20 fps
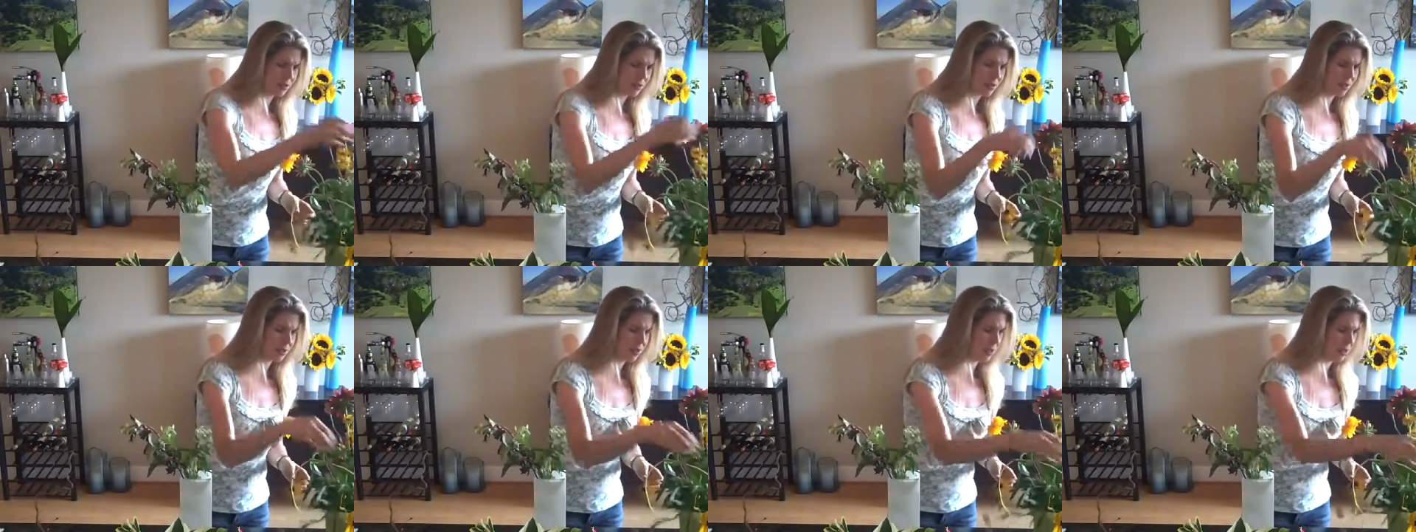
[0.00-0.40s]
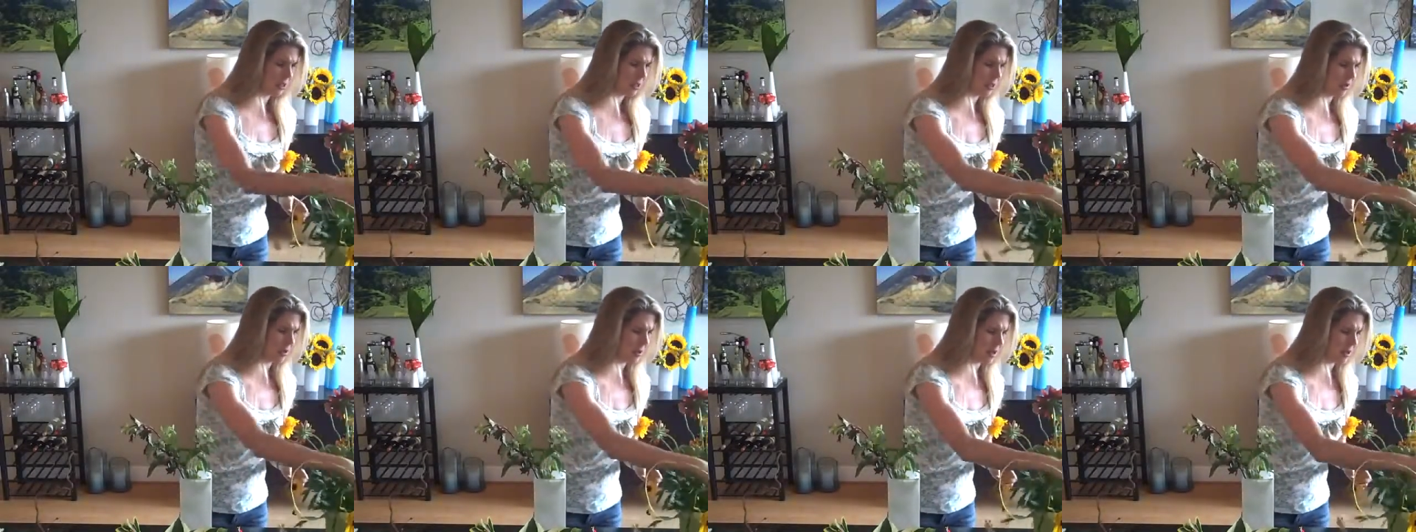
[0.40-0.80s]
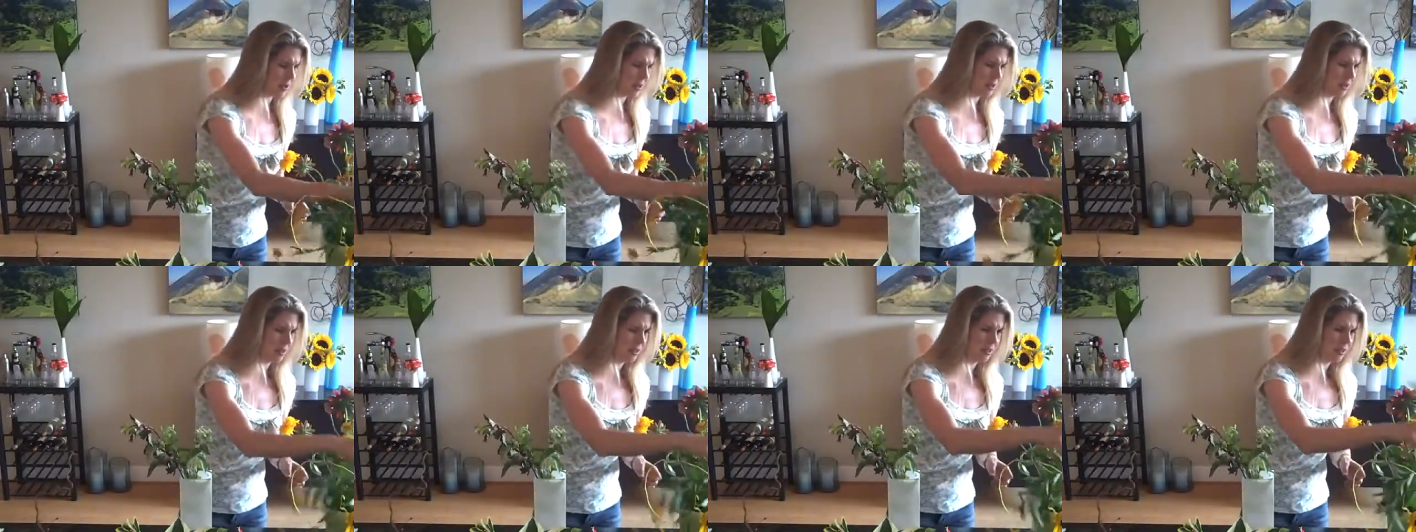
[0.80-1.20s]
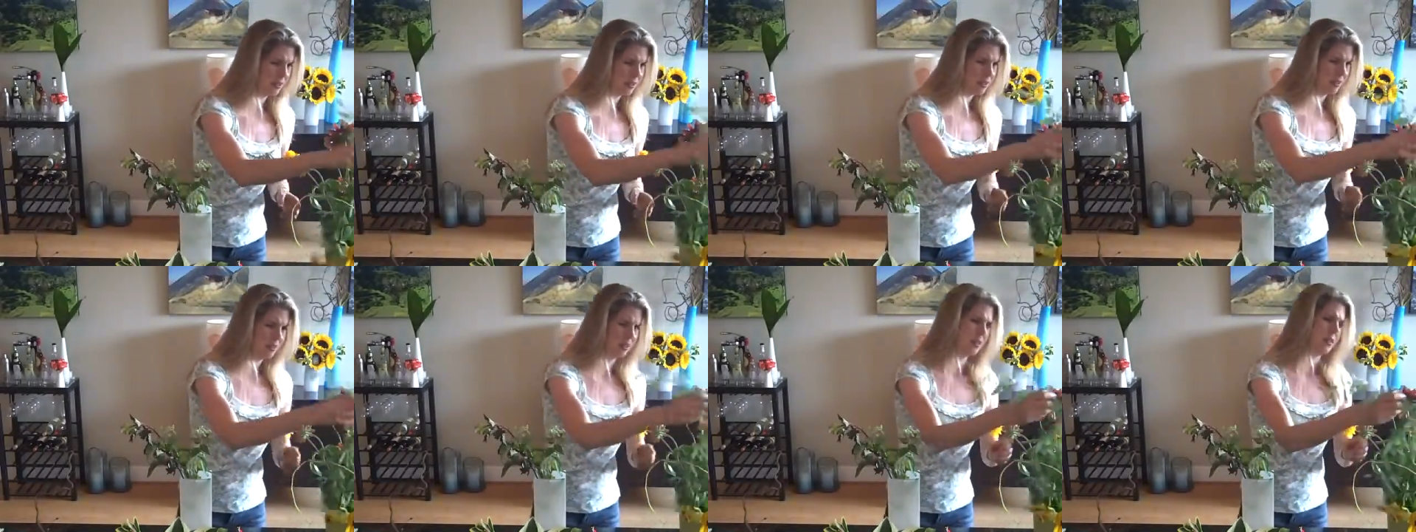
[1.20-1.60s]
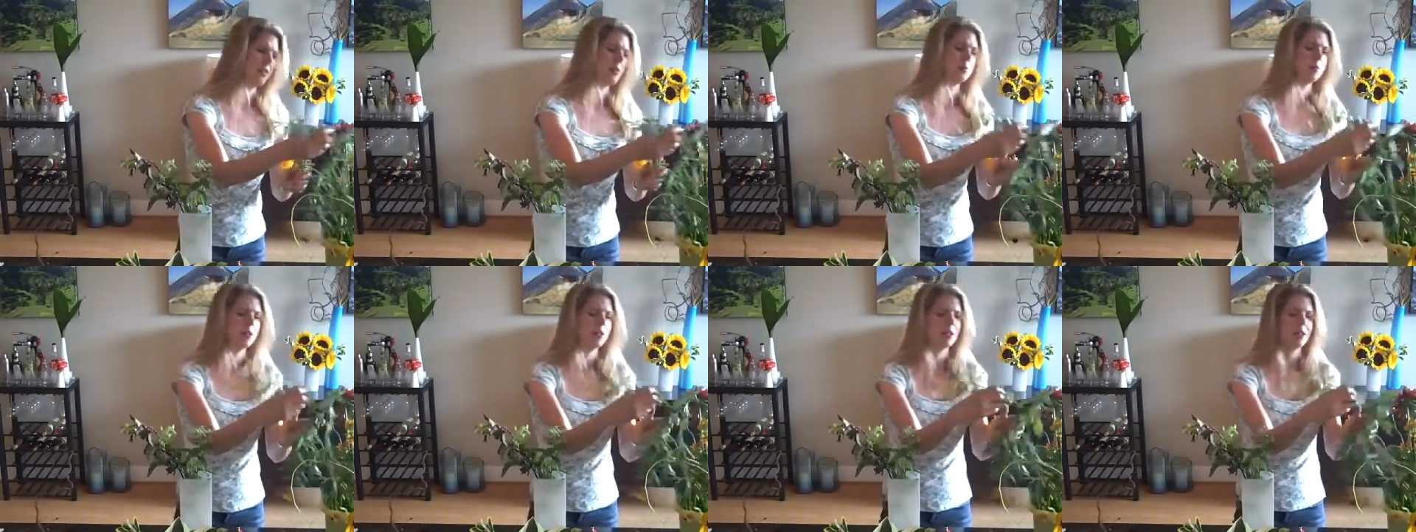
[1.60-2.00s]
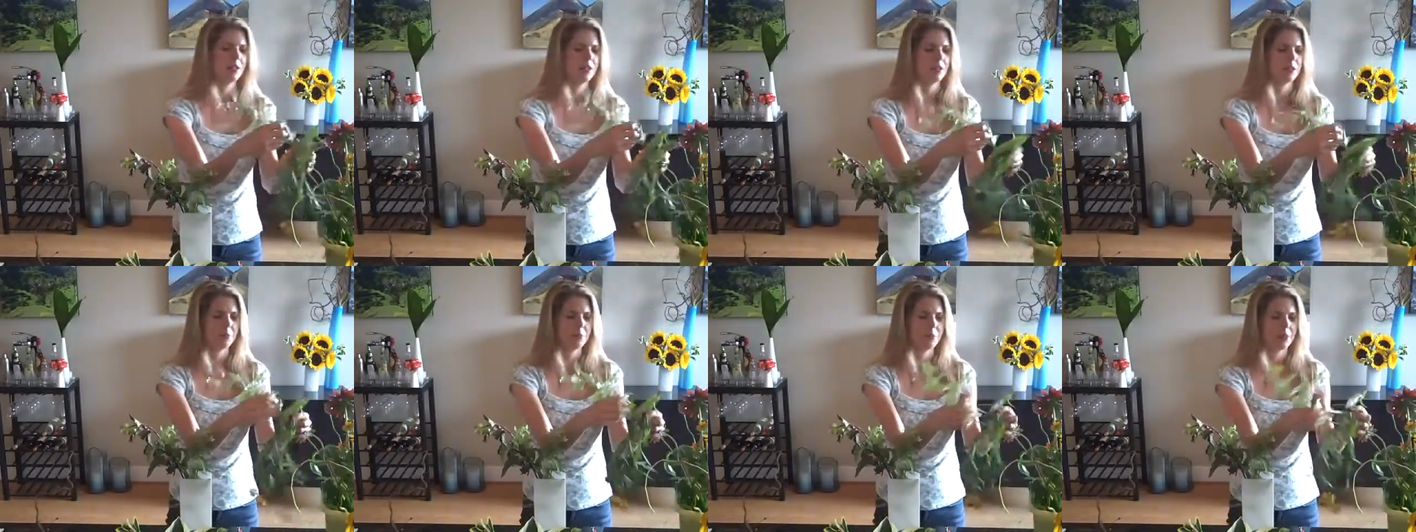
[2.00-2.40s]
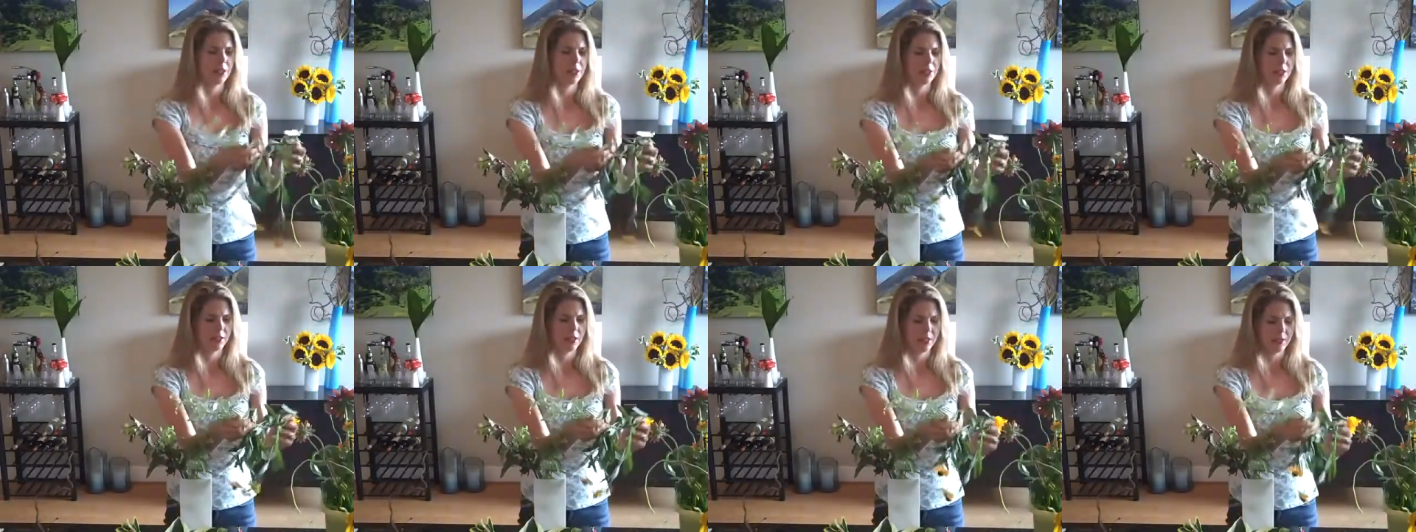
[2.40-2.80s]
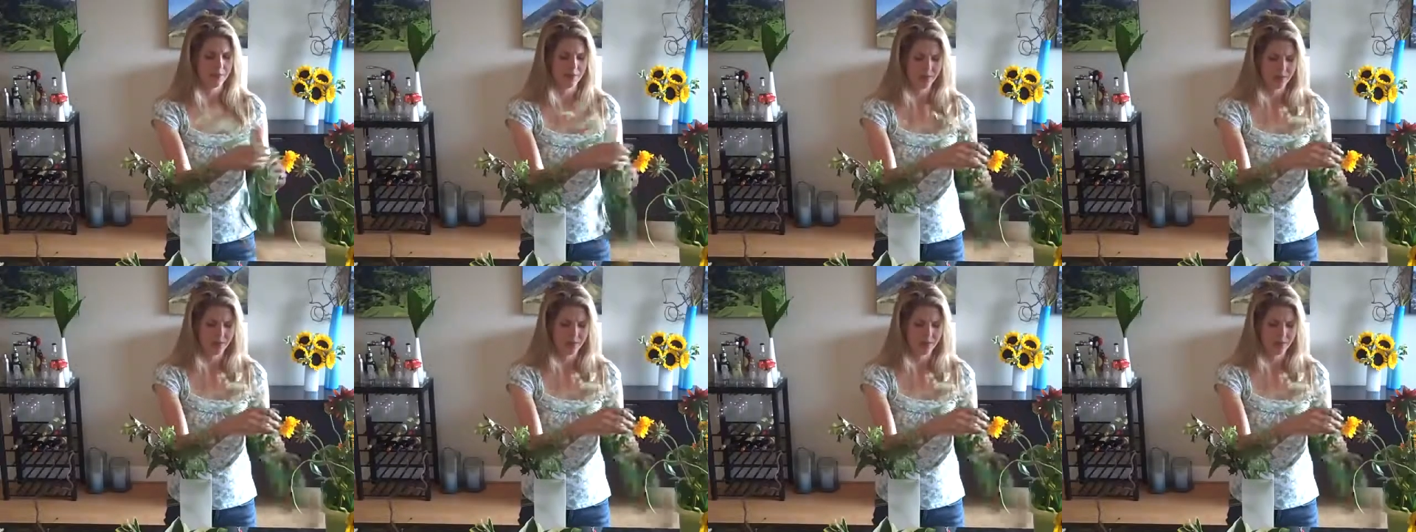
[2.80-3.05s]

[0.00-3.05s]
couldn't get any better. Get another piece of it.